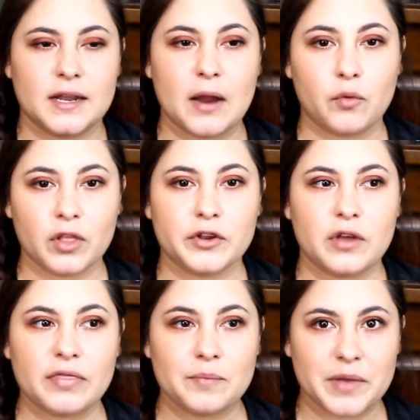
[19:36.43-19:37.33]
I really do
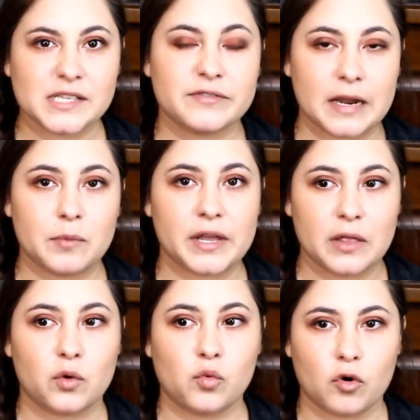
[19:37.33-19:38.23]
have the best family
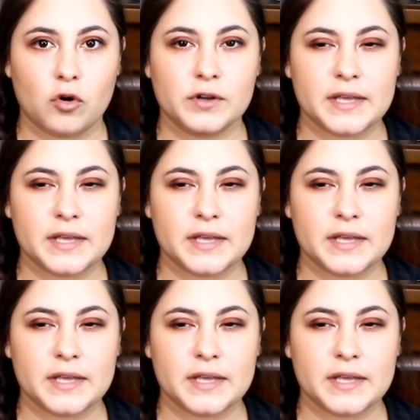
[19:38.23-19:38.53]
in the world,